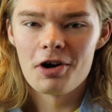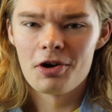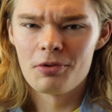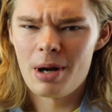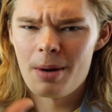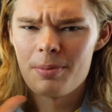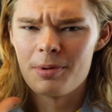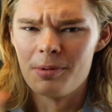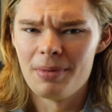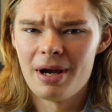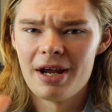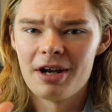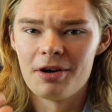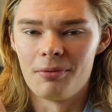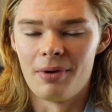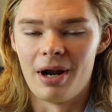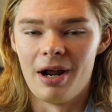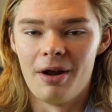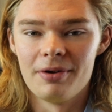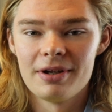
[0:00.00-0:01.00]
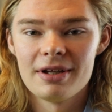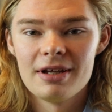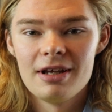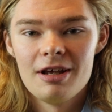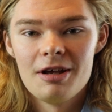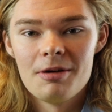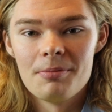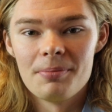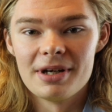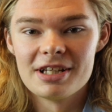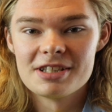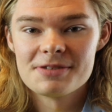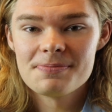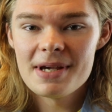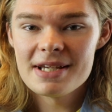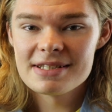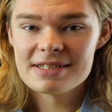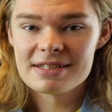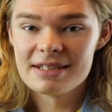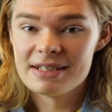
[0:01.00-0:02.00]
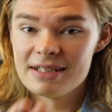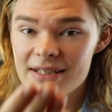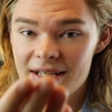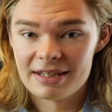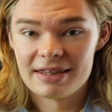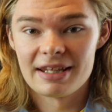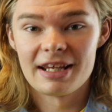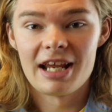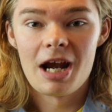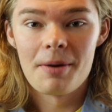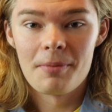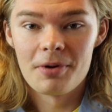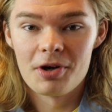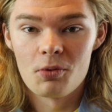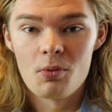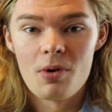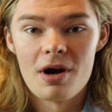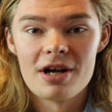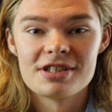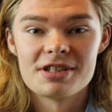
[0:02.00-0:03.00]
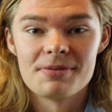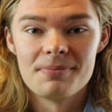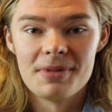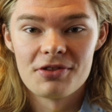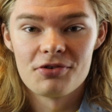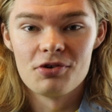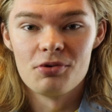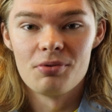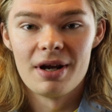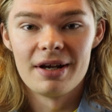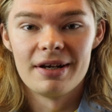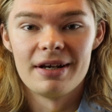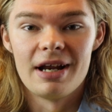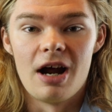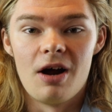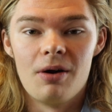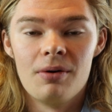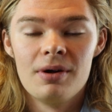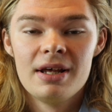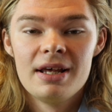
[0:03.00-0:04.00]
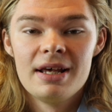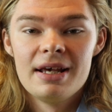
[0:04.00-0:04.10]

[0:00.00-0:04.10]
to wrap your mind around, but it's basically like the camera you're watching me through right now.